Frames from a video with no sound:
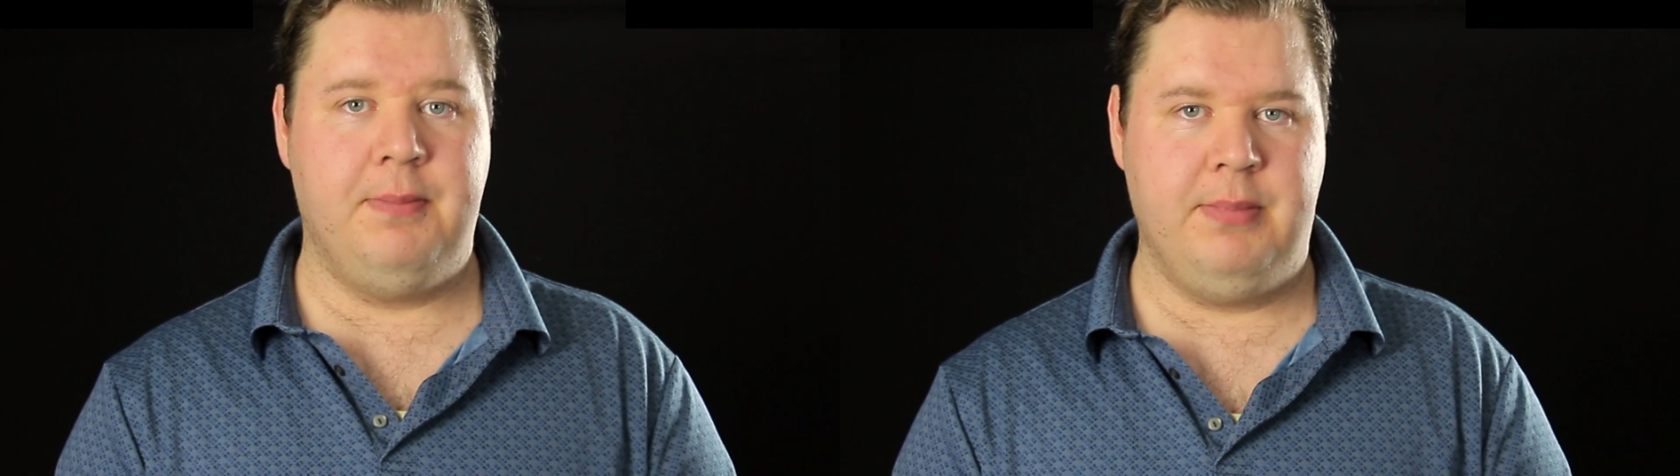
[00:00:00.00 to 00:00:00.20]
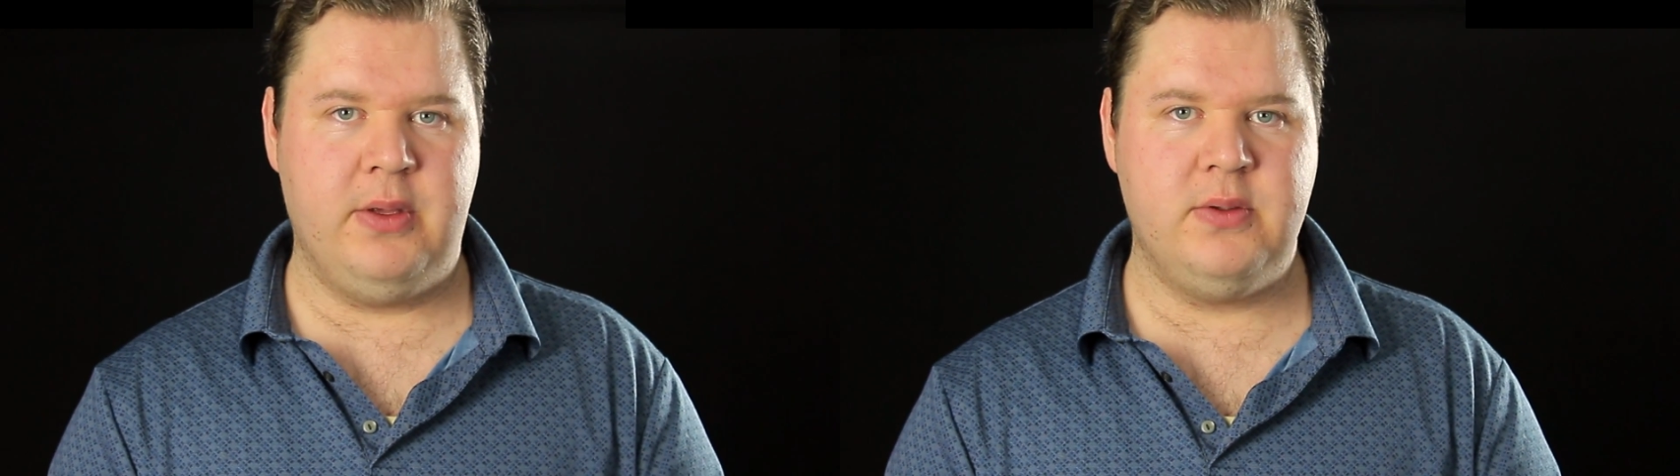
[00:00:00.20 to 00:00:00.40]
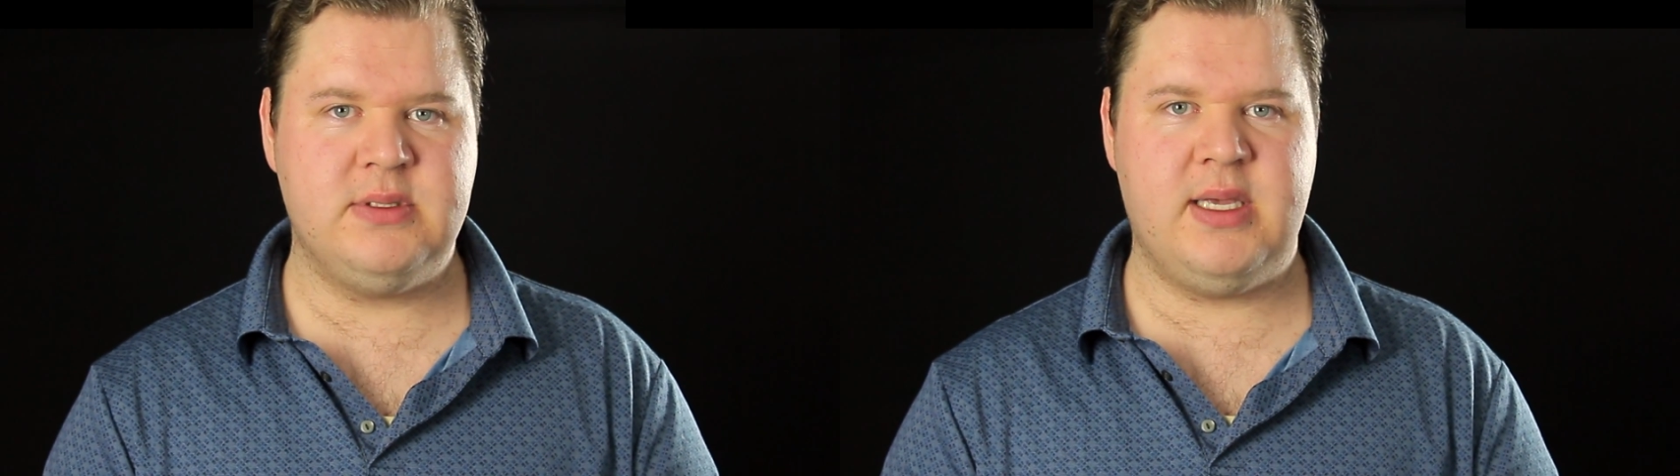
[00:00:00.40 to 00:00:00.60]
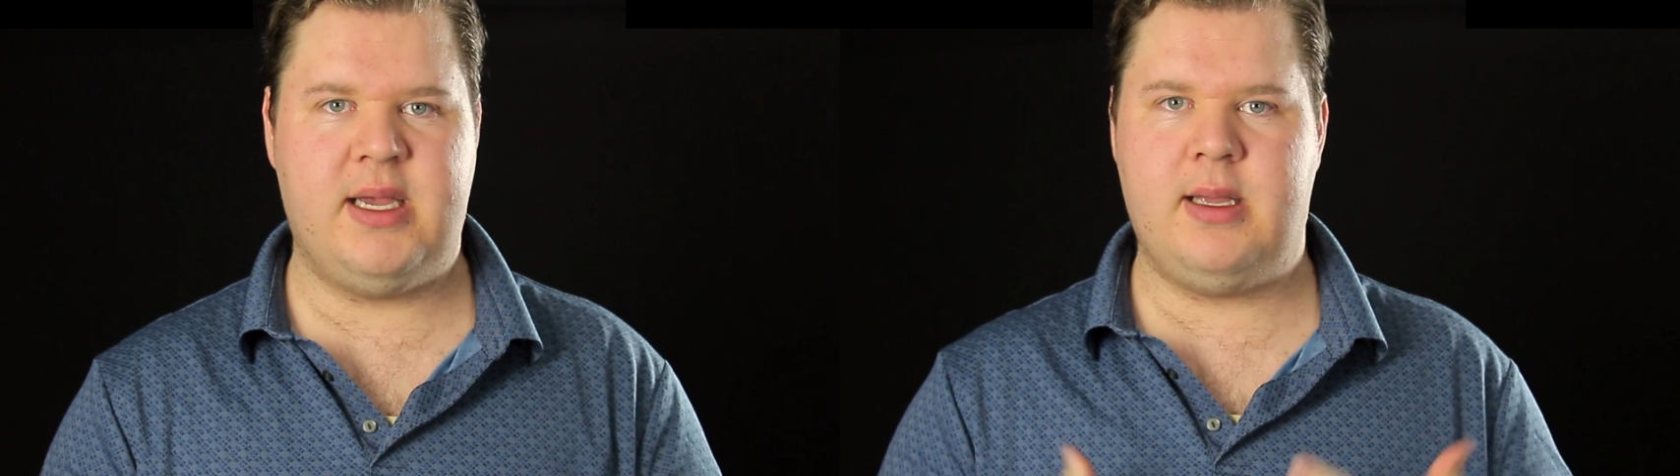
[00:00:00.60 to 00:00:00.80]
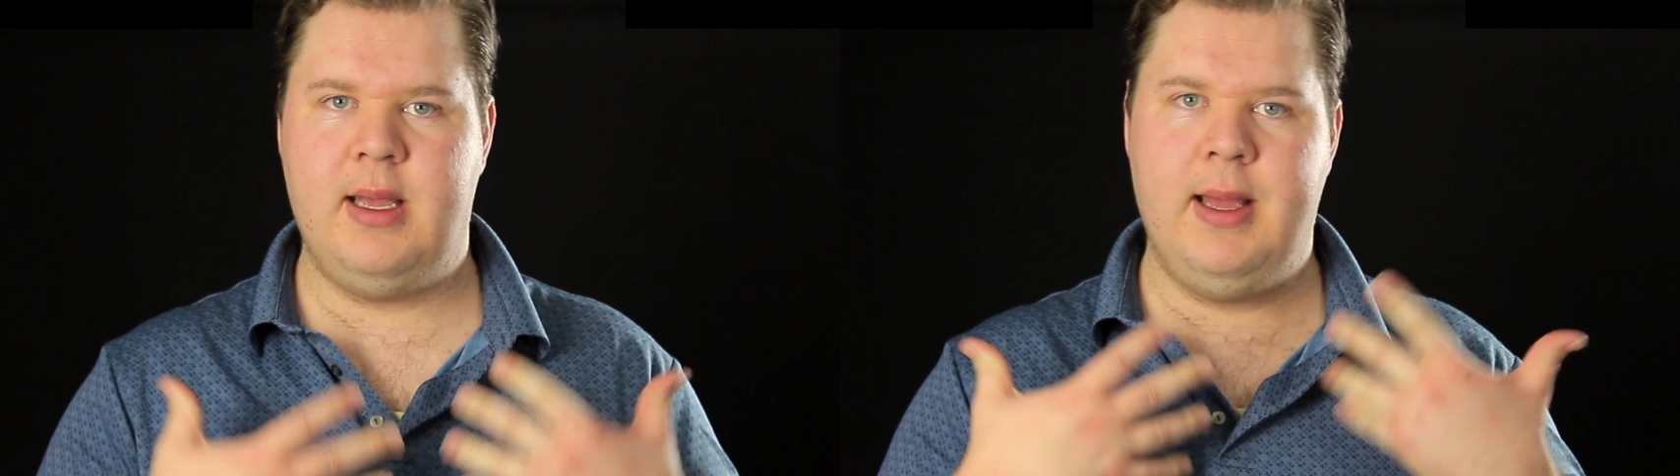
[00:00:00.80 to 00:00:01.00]

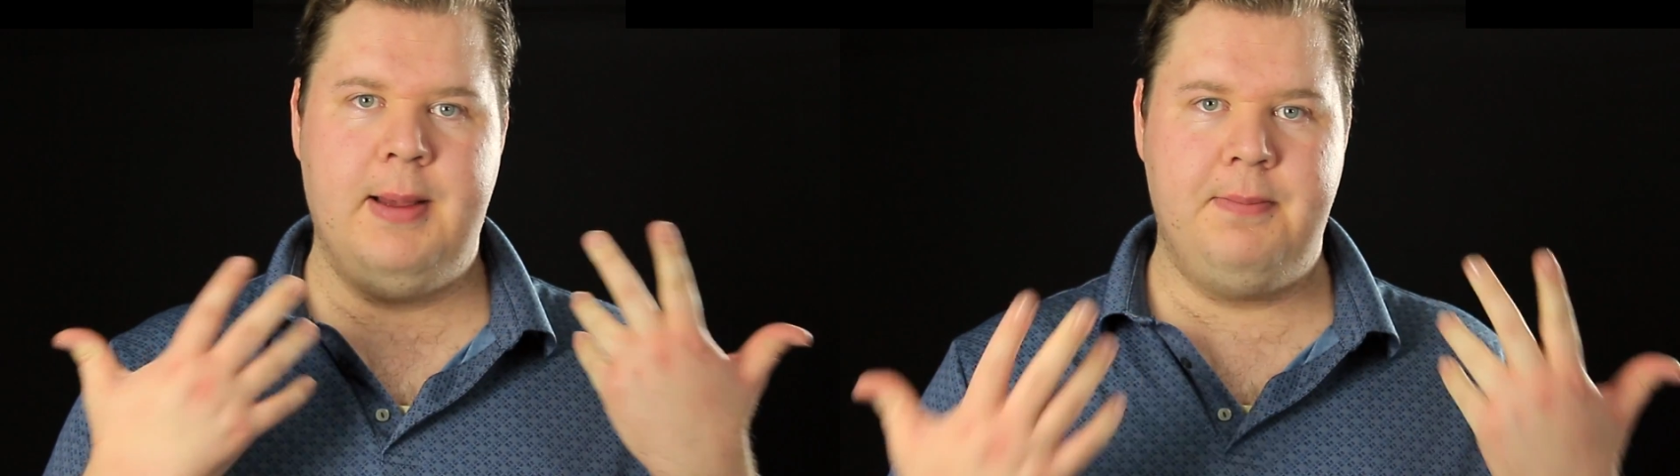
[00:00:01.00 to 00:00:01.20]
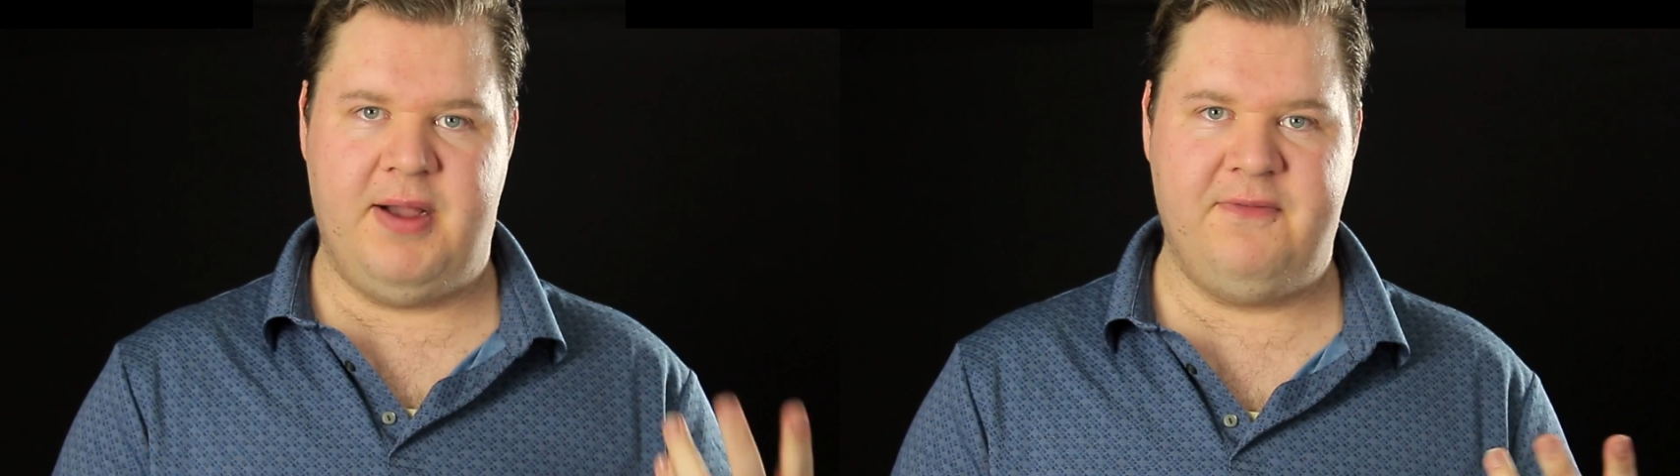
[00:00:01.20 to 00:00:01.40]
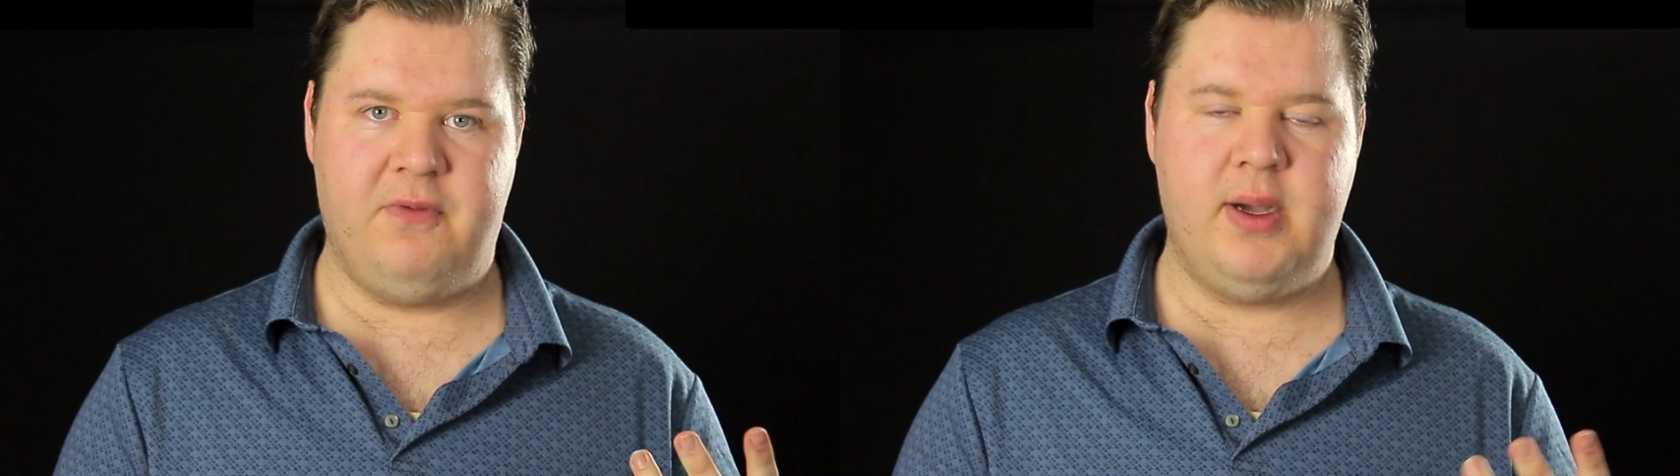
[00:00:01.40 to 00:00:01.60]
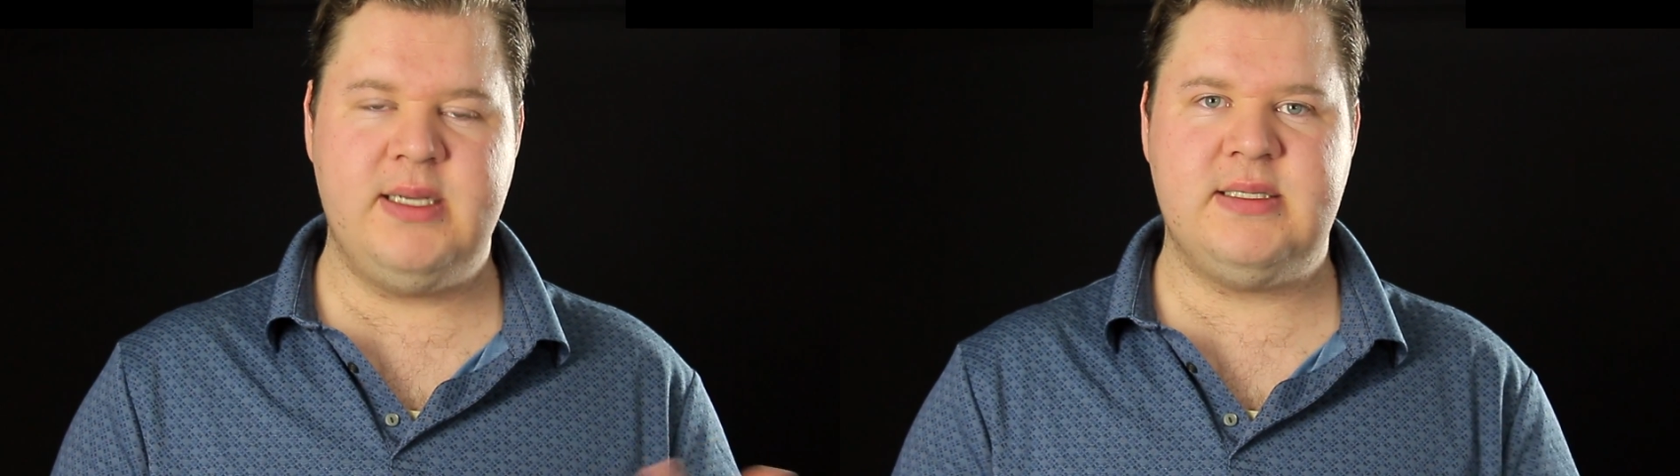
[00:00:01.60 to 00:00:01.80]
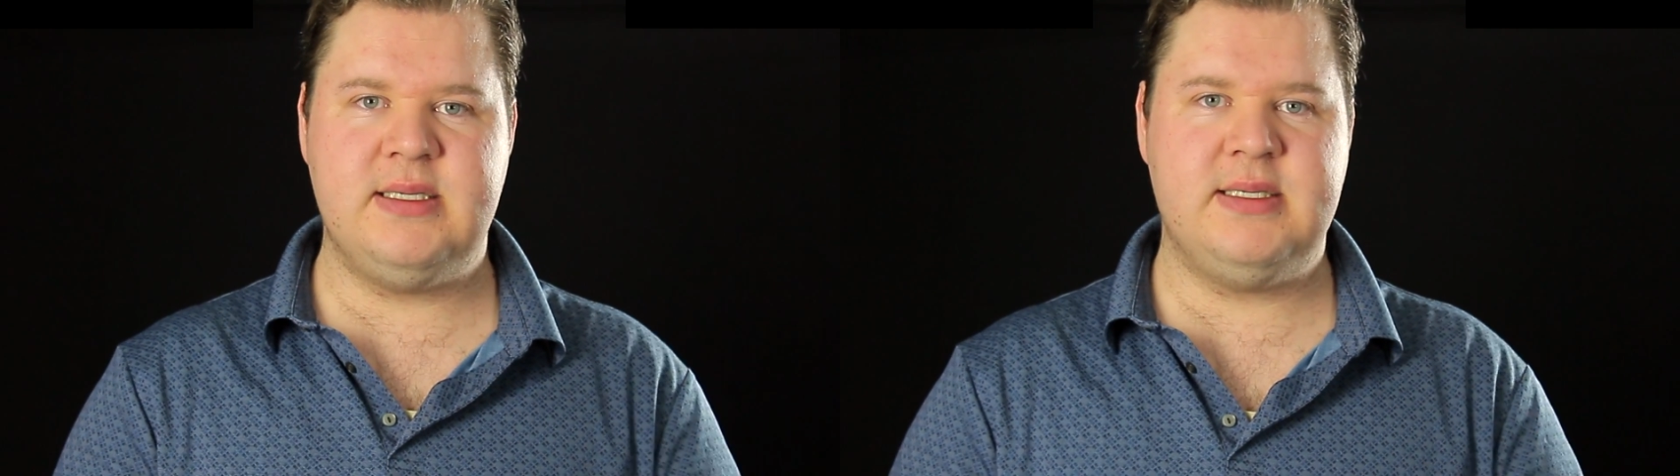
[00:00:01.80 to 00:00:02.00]
music, my
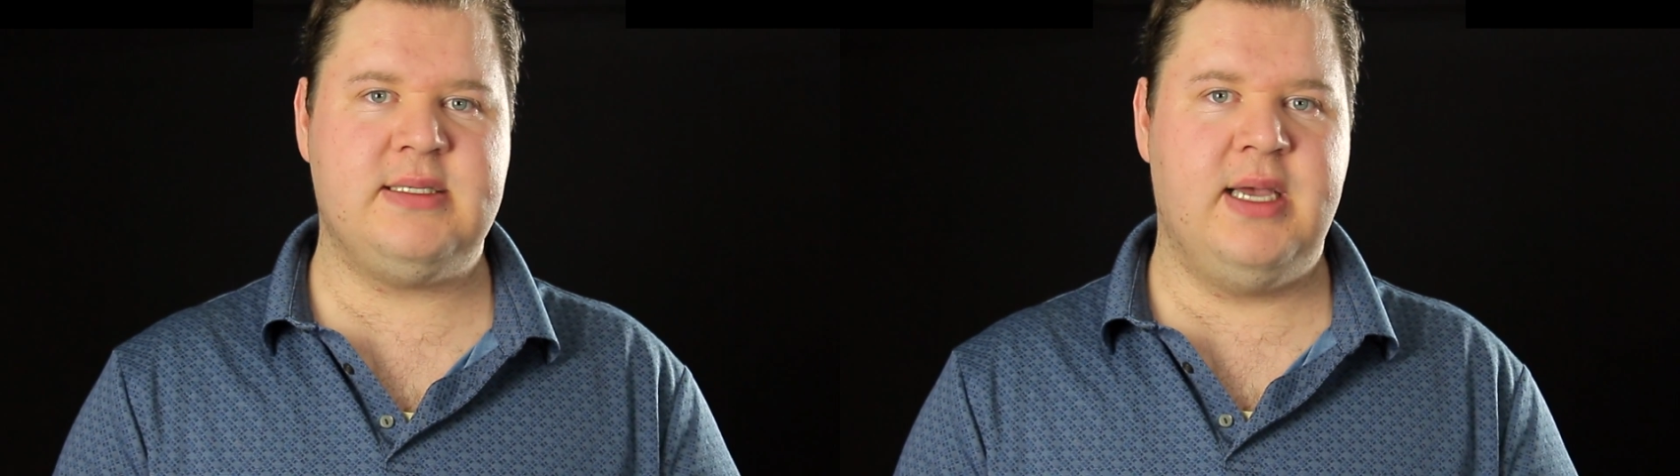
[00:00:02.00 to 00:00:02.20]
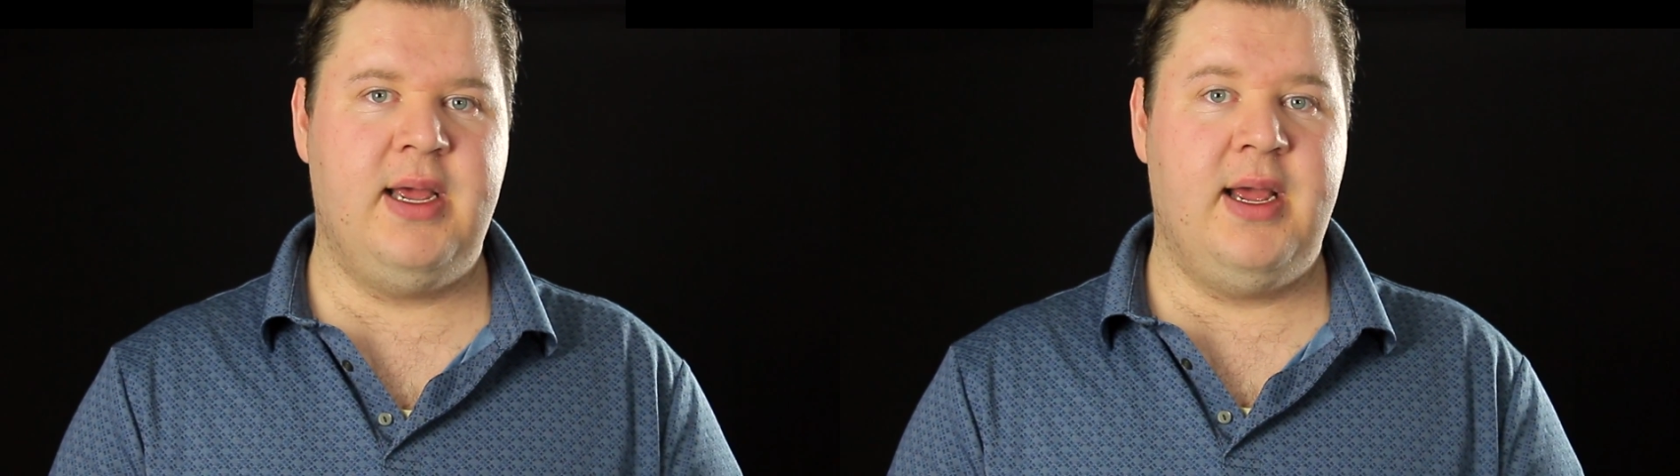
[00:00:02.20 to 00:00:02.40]
voices.